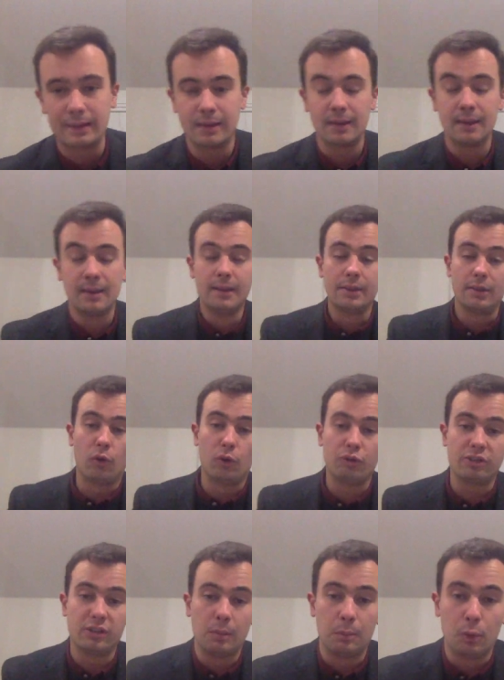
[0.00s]
The, the
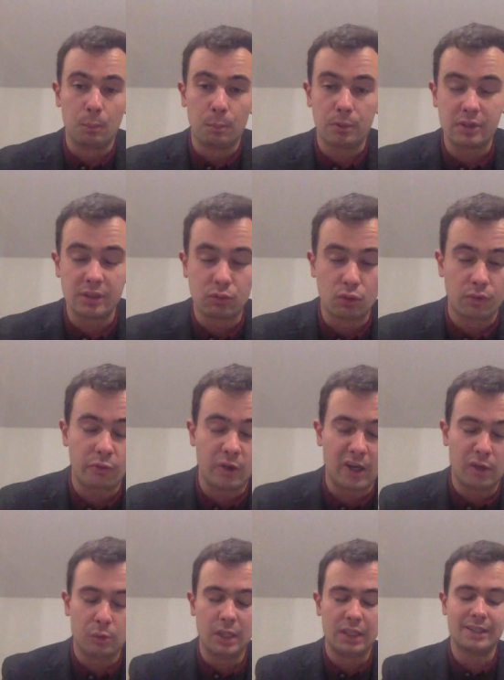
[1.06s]
horse in the bumper didn't run
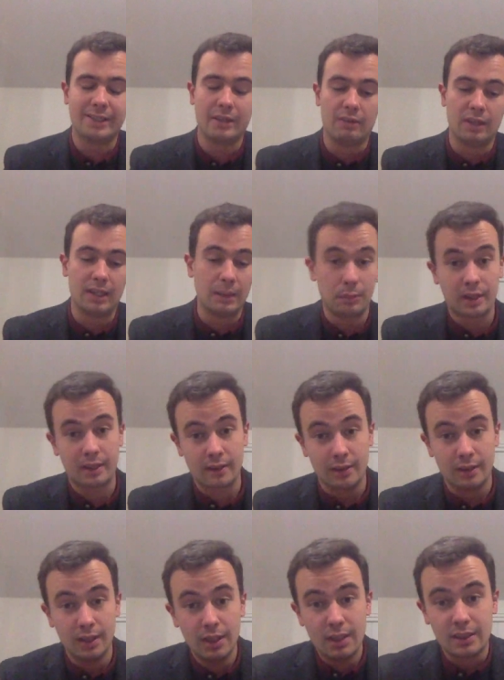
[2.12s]
very well down in Limerick.
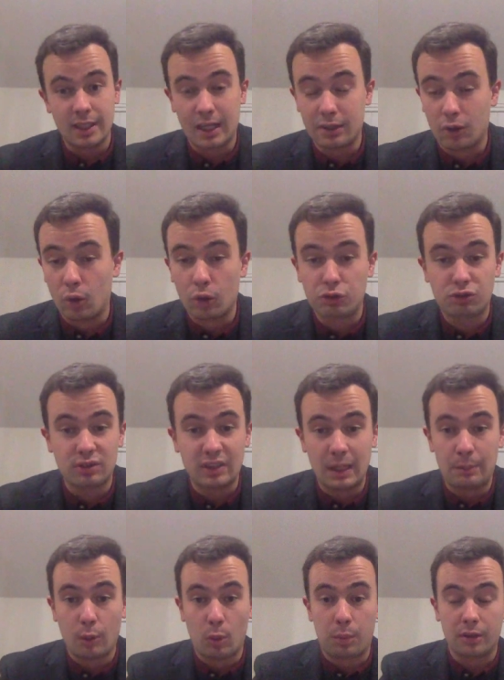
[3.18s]
And they had a horse
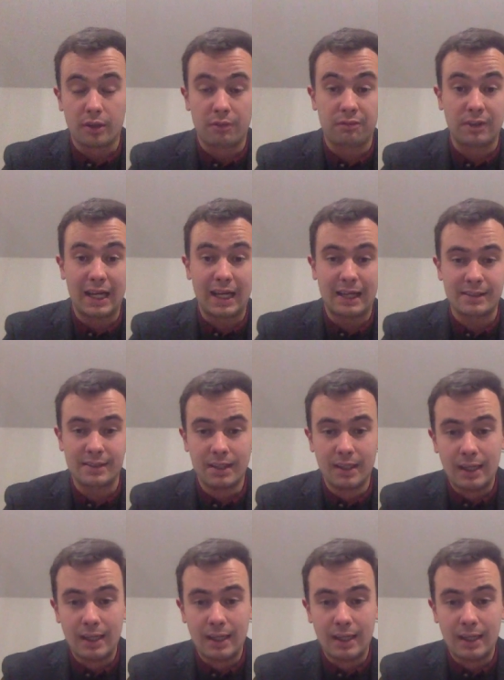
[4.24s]
slip up on the flat.